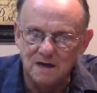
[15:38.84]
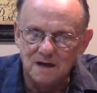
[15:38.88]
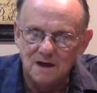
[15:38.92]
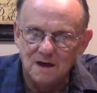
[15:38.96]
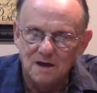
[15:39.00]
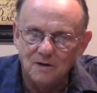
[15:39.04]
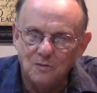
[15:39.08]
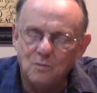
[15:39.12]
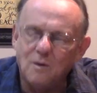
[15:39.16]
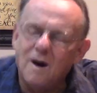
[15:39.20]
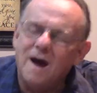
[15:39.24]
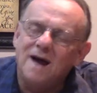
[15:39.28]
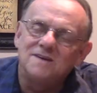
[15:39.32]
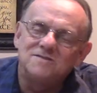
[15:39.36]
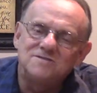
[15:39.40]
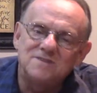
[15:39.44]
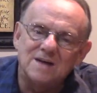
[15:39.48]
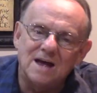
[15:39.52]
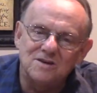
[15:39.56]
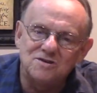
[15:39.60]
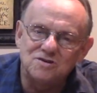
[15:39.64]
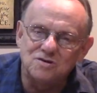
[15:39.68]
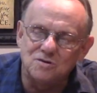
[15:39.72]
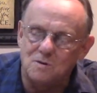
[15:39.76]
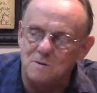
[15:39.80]
Why is
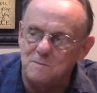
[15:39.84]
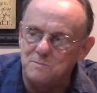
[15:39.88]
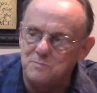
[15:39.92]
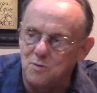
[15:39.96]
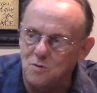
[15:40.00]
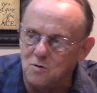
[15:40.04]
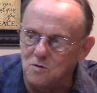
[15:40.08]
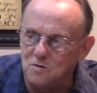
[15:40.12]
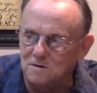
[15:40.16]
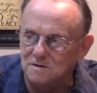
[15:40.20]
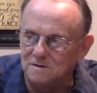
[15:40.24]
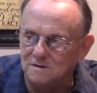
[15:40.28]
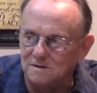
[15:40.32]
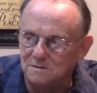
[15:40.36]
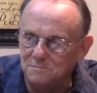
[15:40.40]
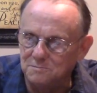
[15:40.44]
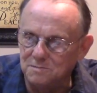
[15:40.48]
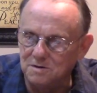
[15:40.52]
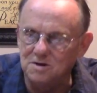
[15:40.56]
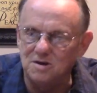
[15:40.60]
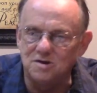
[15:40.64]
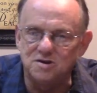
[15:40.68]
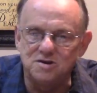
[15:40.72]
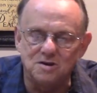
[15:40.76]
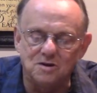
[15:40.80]
that so important?
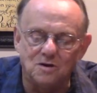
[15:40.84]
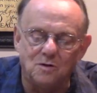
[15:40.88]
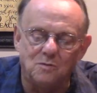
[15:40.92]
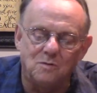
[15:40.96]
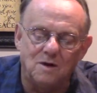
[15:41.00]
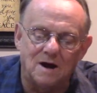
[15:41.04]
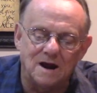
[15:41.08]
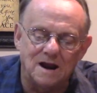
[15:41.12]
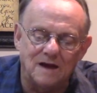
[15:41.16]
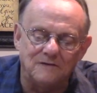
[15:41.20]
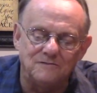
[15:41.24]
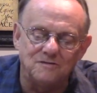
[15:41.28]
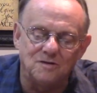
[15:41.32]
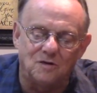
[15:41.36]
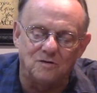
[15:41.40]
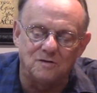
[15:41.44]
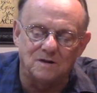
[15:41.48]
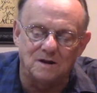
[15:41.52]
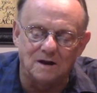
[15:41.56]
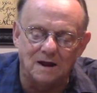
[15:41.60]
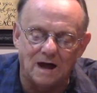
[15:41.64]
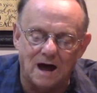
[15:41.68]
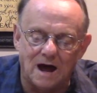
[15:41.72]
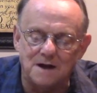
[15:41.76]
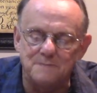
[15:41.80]
Because you know what? I've known a
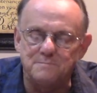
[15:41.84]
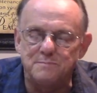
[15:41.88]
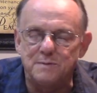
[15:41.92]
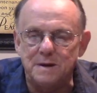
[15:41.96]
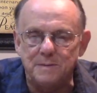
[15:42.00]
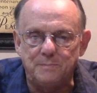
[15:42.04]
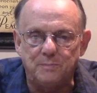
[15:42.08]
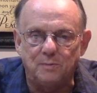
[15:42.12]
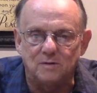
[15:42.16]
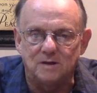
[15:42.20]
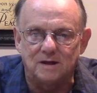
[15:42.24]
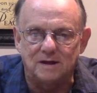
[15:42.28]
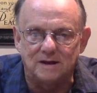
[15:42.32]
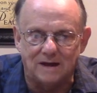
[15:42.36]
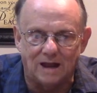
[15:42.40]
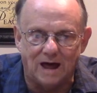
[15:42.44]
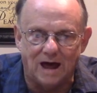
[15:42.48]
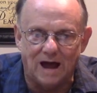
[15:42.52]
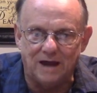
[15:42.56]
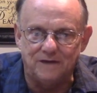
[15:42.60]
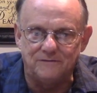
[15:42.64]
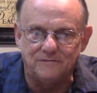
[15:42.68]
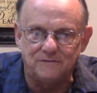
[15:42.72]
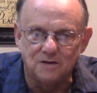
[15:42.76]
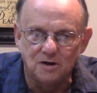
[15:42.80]
lot of people in
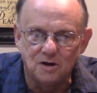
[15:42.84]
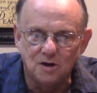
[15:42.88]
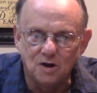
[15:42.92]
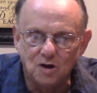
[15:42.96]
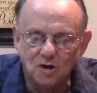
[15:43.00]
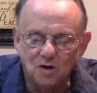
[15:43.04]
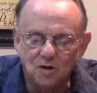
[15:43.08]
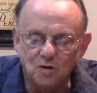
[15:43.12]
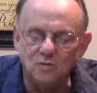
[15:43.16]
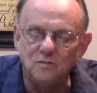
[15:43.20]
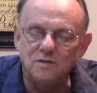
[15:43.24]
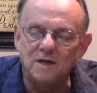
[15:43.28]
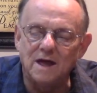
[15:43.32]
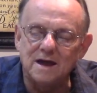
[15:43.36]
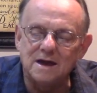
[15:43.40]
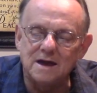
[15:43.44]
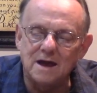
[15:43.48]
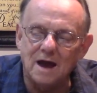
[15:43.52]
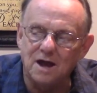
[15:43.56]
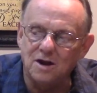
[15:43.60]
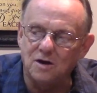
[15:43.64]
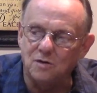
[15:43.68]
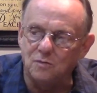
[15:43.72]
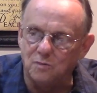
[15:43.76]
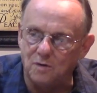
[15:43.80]
life who they
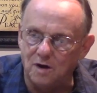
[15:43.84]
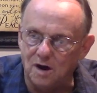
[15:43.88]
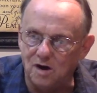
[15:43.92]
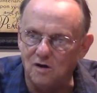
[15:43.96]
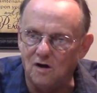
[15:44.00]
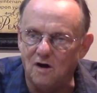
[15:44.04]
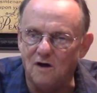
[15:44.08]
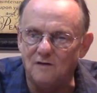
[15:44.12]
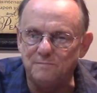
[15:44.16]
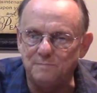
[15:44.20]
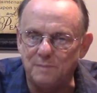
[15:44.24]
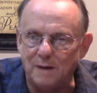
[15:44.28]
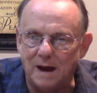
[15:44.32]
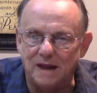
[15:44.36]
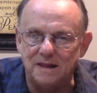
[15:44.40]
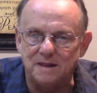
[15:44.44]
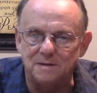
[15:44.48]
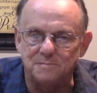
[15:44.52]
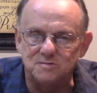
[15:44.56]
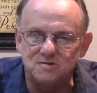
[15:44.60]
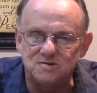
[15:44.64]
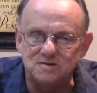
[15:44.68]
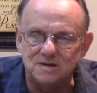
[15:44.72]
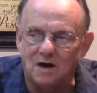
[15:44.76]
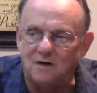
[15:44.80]
kind of run off by
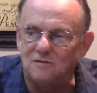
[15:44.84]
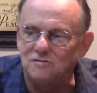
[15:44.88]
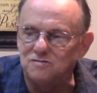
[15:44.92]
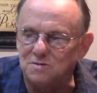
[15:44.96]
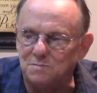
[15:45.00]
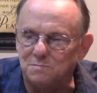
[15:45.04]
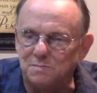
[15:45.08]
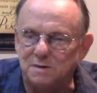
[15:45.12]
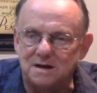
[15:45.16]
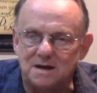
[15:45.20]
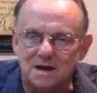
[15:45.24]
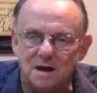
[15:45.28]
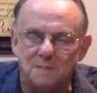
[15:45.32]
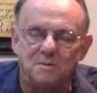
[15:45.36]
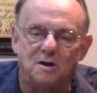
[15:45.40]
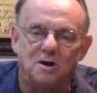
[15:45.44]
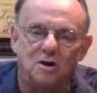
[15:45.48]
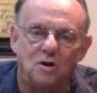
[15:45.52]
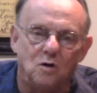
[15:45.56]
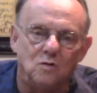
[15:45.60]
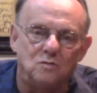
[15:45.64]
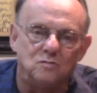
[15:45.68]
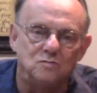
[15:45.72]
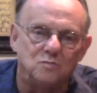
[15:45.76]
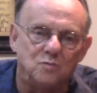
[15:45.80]
themselves and become a
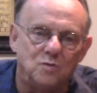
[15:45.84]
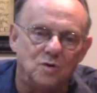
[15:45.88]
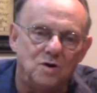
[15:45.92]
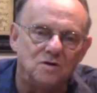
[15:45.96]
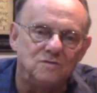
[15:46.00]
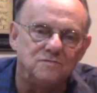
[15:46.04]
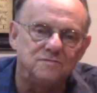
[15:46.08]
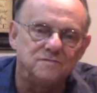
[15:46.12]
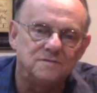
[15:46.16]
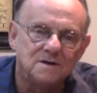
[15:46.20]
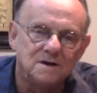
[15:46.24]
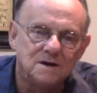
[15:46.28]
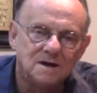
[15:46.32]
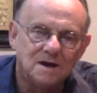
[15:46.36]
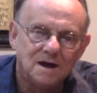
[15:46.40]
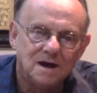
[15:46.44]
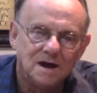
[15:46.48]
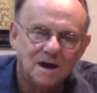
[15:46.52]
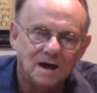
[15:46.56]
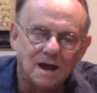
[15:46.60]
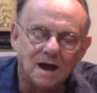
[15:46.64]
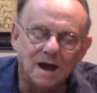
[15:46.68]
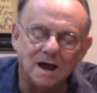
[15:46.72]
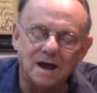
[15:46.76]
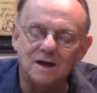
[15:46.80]
lone wolf,
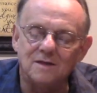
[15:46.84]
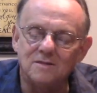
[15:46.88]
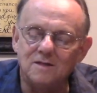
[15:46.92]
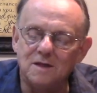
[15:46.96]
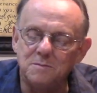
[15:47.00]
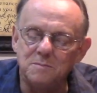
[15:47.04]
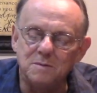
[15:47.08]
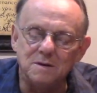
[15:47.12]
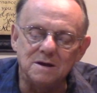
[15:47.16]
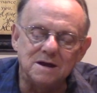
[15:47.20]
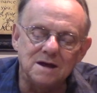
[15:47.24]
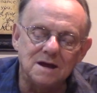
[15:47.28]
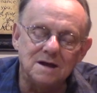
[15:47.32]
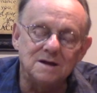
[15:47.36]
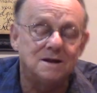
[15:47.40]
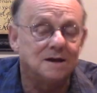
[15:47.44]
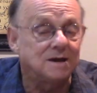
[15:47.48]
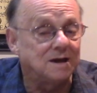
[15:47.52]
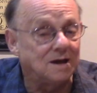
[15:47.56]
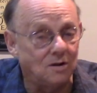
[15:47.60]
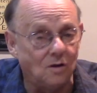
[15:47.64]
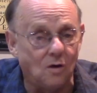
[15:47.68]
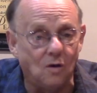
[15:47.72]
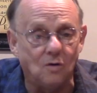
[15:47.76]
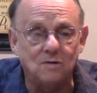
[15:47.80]
and they begin to
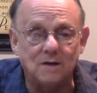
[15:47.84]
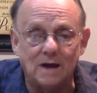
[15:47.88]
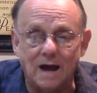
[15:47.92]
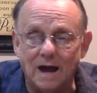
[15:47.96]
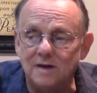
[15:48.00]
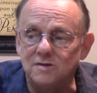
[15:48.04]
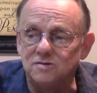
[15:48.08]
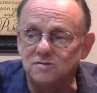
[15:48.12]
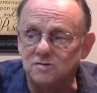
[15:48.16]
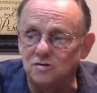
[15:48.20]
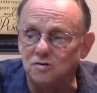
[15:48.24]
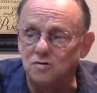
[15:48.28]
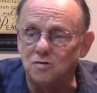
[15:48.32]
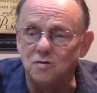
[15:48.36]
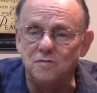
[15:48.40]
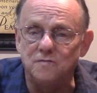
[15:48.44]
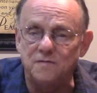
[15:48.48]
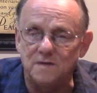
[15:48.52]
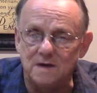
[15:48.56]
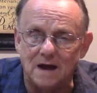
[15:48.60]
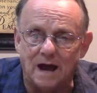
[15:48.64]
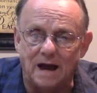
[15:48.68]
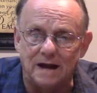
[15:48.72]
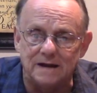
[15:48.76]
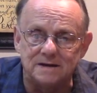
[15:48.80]
get all kinds of
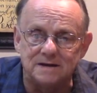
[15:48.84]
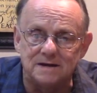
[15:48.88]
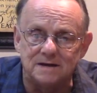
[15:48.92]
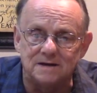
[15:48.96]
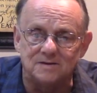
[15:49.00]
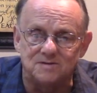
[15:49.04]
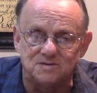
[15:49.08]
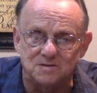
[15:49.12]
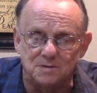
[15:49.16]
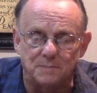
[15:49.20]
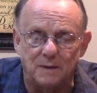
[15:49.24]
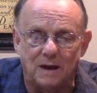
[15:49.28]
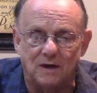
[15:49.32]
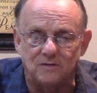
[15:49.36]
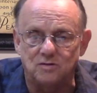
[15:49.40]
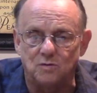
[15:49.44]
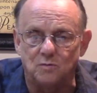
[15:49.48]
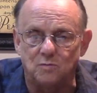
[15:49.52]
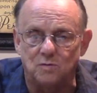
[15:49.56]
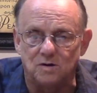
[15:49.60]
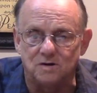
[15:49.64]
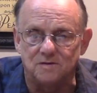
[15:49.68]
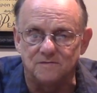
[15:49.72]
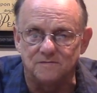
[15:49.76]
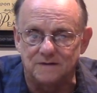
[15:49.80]
goofy ideas about the
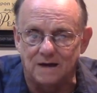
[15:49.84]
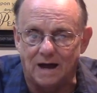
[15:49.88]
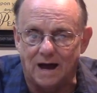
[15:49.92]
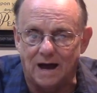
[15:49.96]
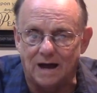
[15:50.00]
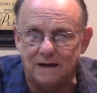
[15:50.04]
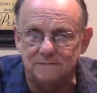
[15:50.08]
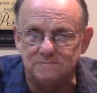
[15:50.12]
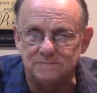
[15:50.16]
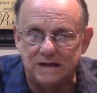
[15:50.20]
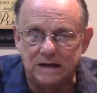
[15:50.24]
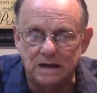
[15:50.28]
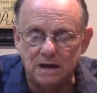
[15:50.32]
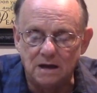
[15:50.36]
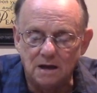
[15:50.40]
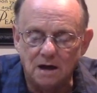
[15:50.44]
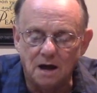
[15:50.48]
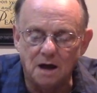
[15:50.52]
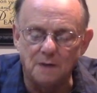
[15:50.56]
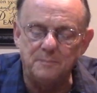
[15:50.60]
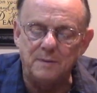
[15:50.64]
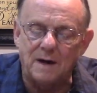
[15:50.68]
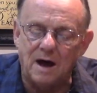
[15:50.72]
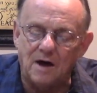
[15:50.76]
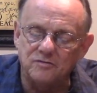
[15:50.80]
Word of God,
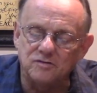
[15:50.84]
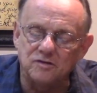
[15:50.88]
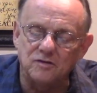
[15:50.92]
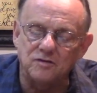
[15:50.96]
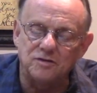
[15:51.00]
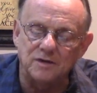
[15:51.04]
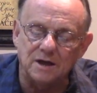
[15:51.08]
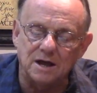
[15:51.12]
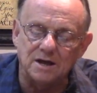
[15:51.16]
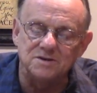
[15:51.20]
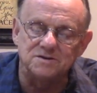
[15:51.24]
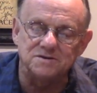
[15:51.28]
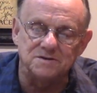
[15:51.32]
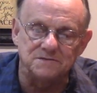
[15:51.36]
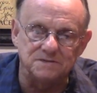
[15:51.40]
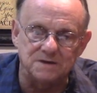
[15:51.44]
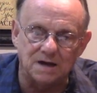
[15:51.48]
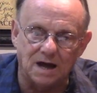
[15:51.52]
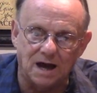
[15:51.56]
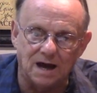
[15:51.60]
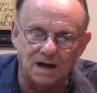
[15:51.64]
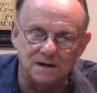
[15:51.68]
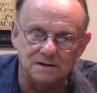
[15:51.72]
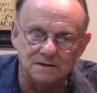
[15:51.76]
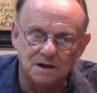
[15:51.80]
about the things of
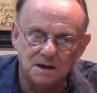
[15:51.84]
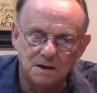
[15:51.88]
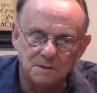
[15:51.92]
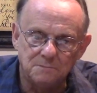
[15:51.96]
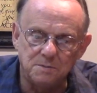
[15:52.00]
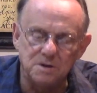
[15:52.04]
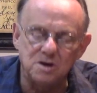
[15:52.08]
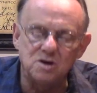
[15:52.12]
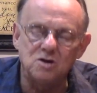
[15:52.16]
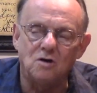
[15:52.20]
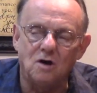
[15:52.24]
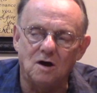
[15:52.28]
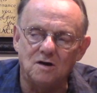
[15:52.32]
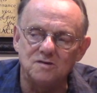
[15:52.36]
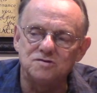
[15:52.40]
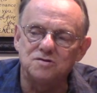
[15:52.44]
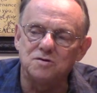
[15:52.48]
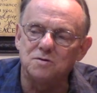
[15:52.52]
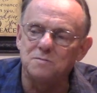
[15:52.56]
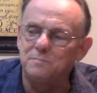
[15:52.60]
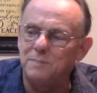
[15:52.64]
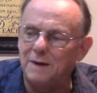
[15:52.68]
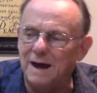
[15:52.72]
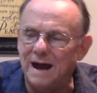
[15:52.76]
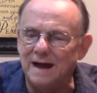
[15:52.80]
God, because
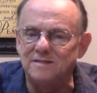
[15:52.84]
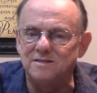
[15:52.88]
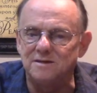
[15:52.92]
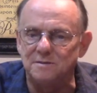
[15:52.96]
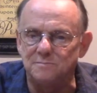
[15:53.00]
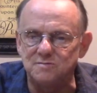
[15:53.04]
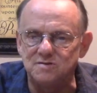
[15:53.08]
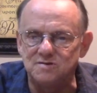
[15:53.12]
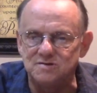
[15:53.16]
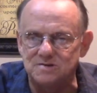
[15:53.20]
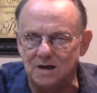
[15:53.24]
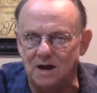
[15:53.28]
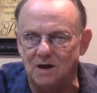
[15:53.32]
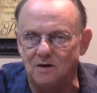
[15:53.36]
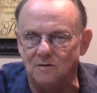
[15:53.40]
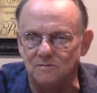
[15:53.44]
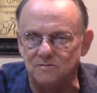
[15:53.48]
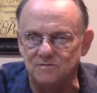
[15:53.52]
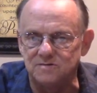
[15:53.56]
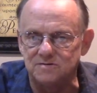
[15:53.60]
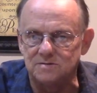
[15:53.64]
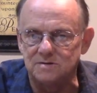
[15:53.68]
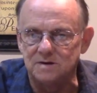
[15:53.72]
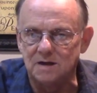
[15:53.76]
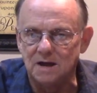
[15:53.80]
they're by
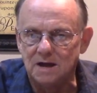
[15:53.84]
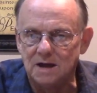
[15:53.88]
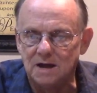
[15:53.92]
themselves.